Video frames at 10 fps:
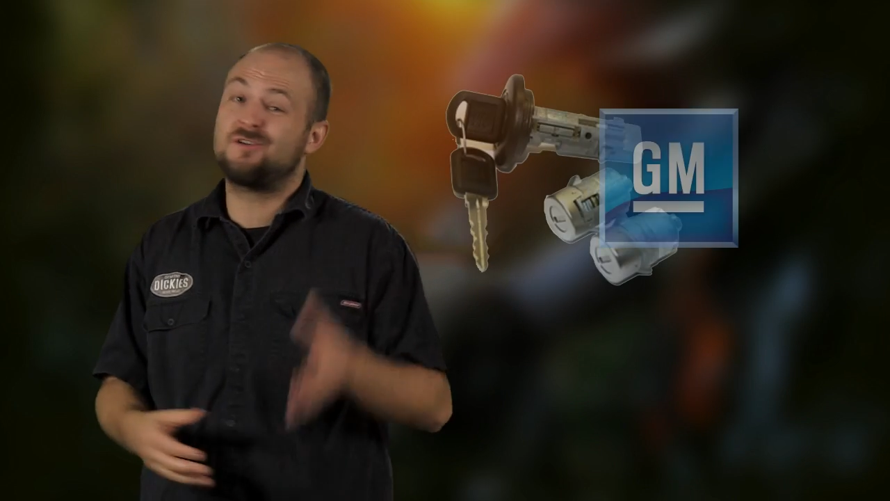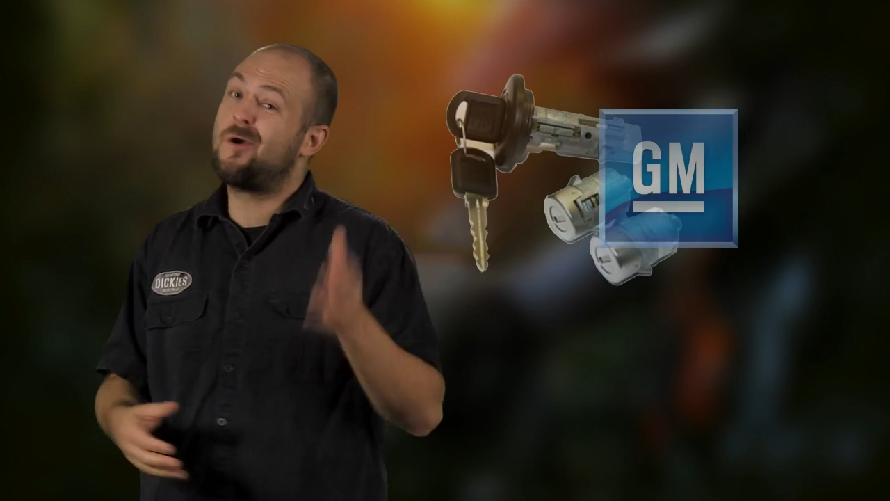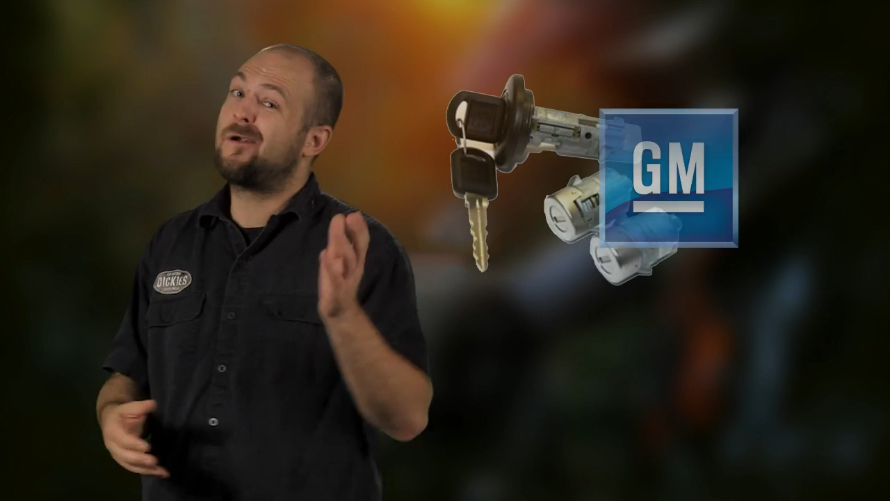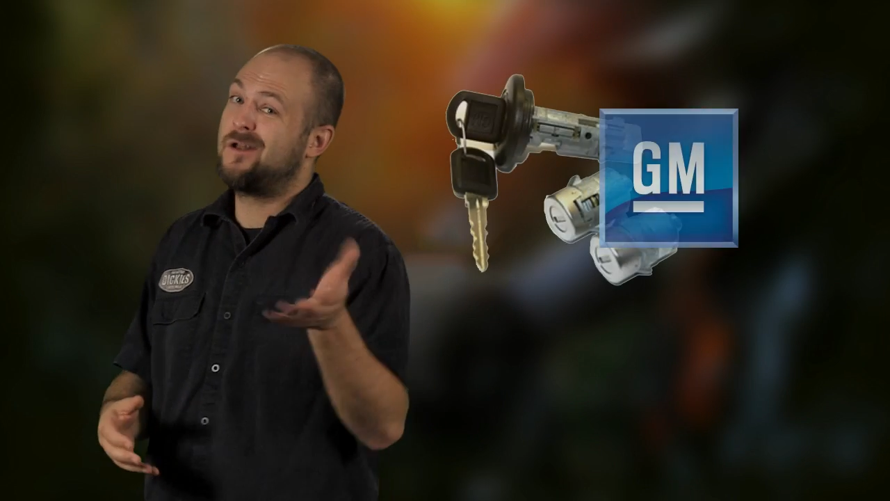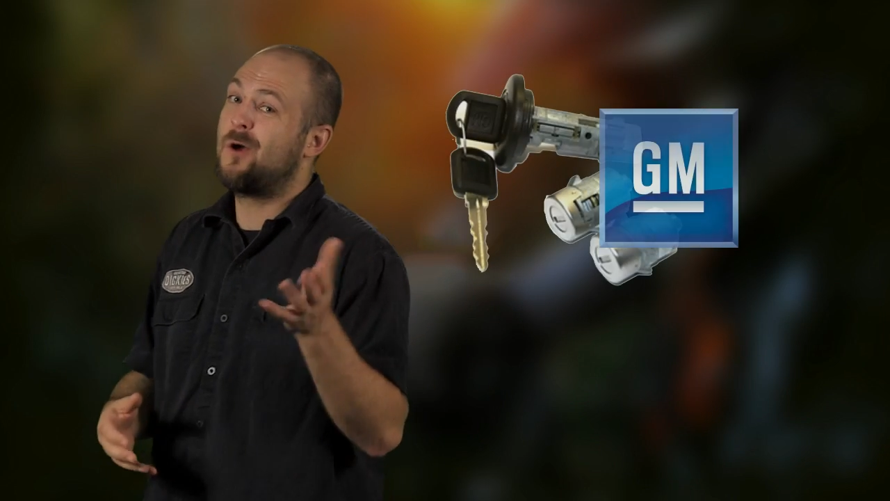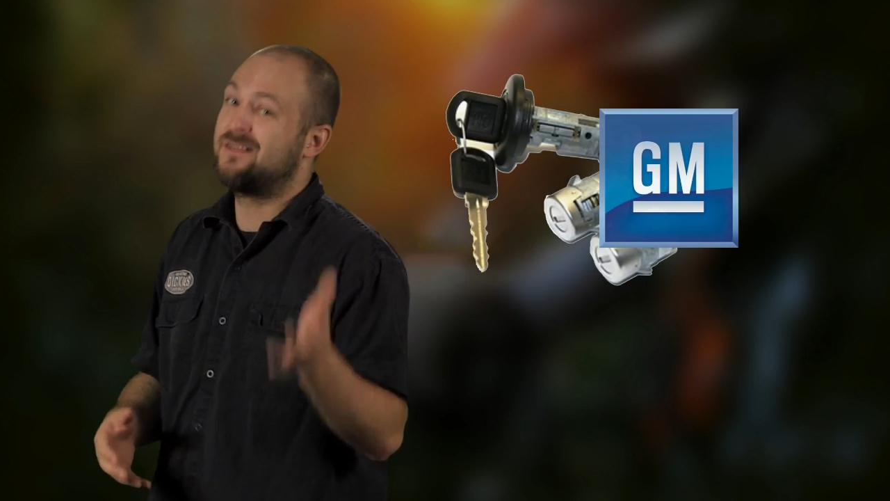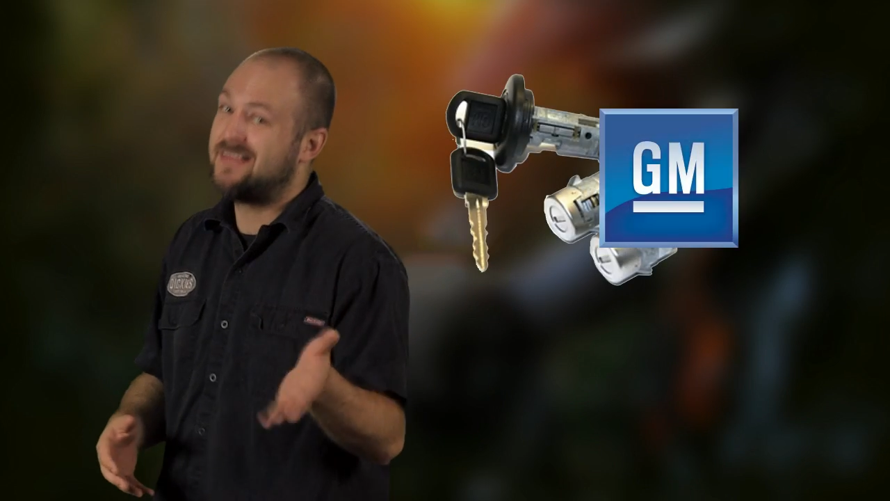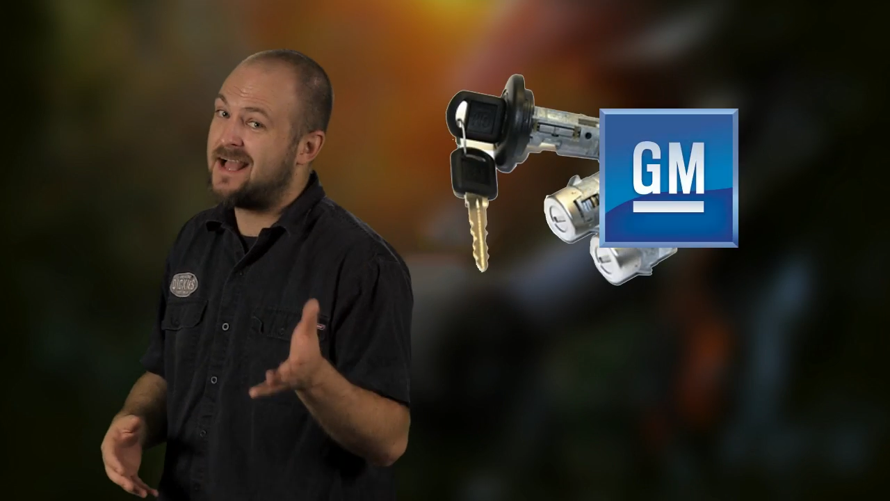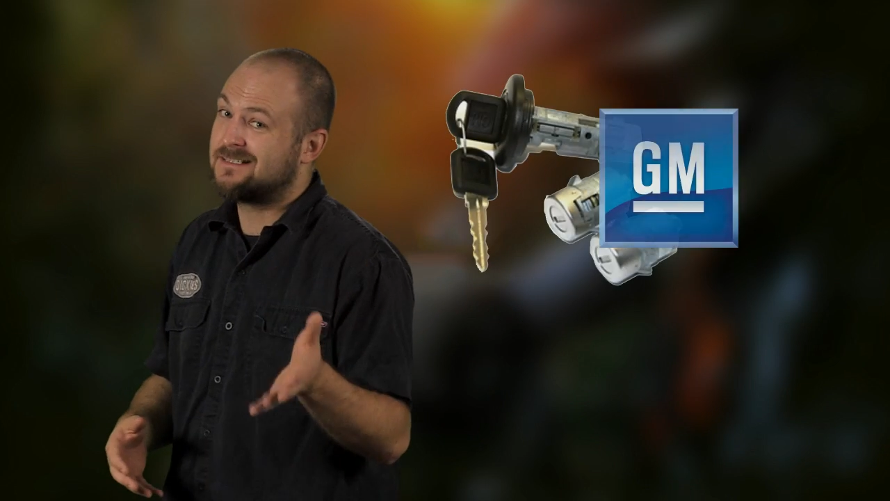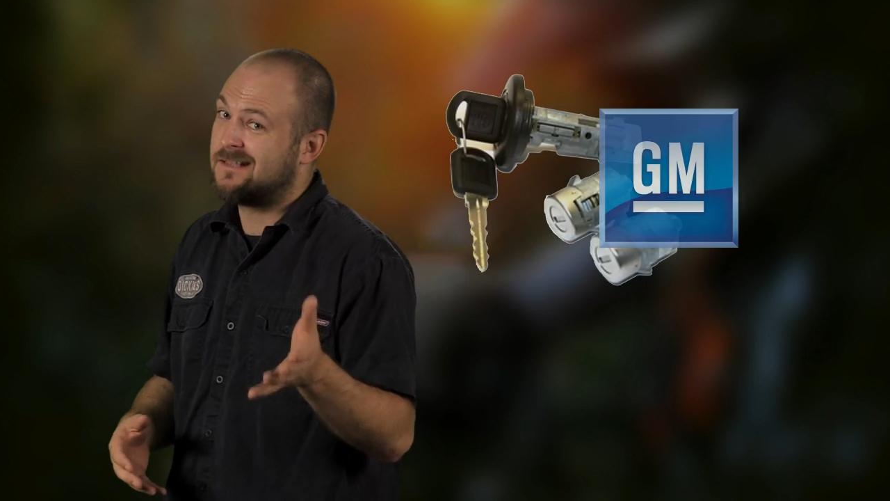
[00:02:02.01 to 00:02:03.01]
you already know what
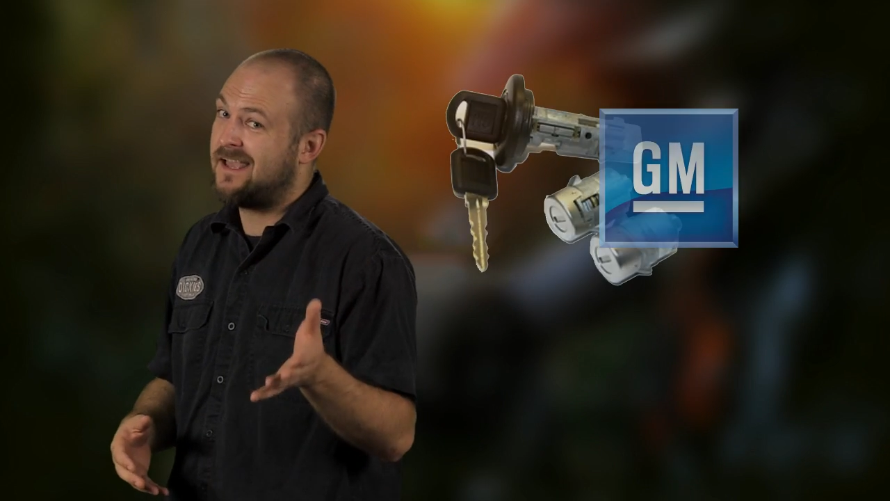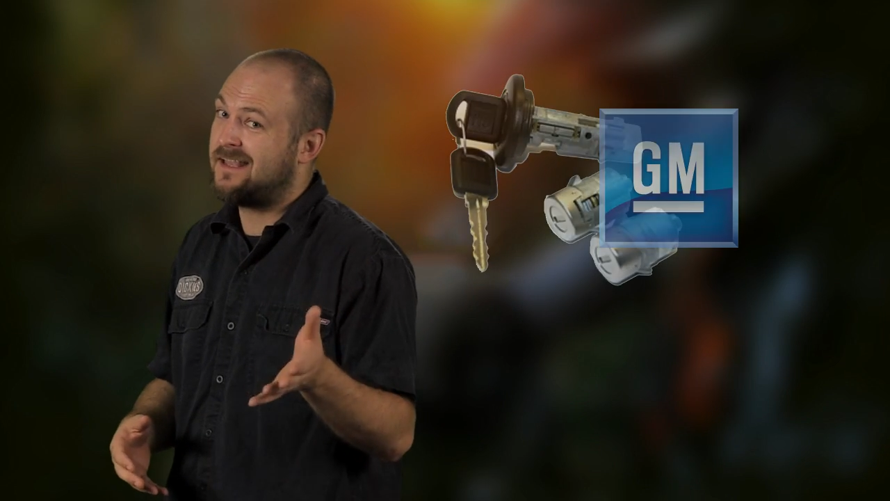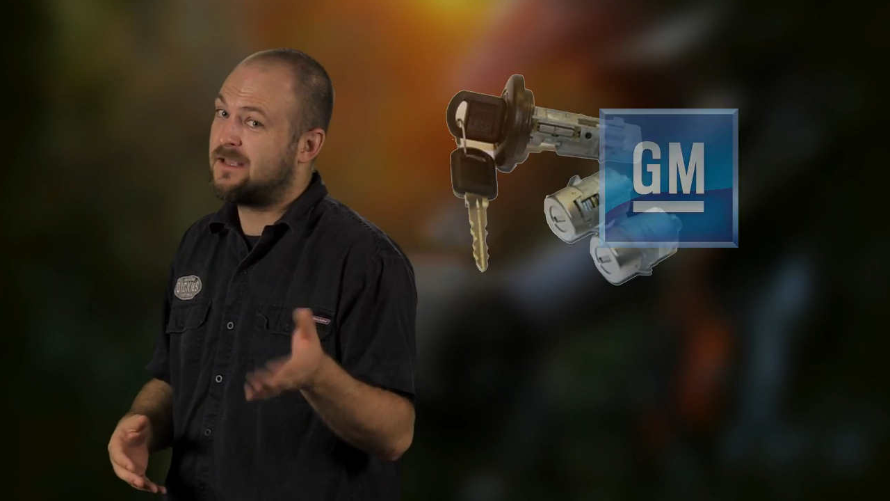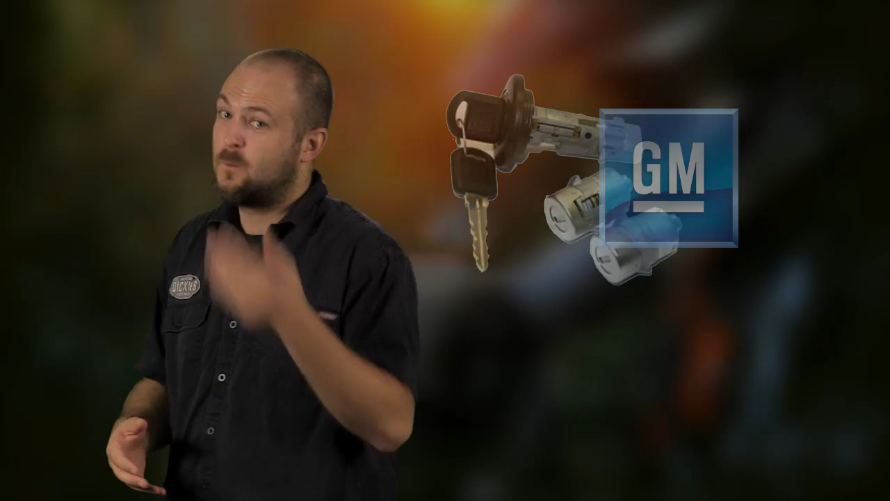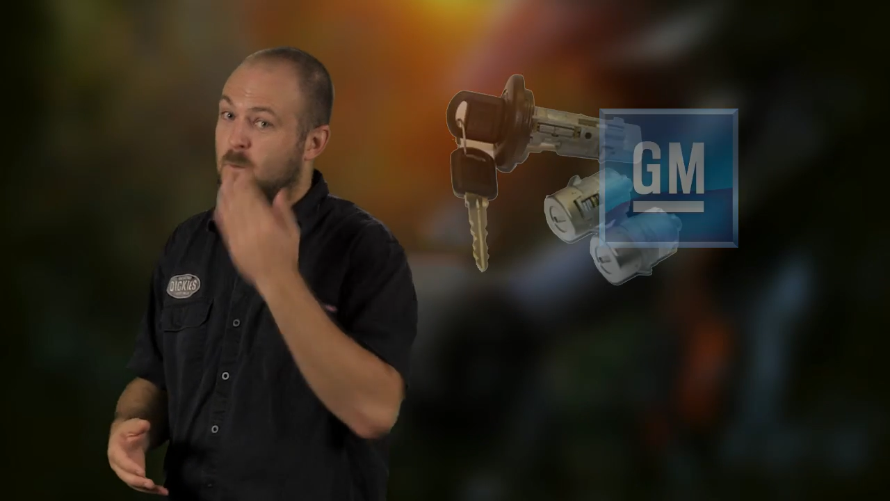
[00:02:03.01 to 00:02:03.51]
that's like.